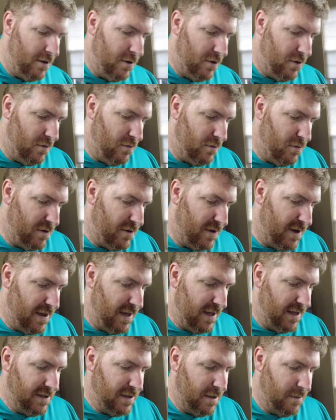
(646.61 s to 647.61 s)
What do I
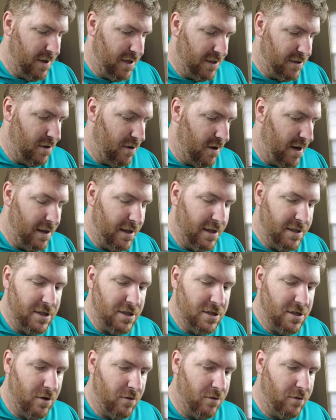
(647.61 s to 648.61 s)
think's the best? All right, let's
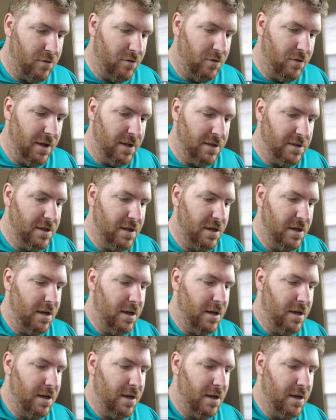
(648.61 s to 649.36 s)
just go through these.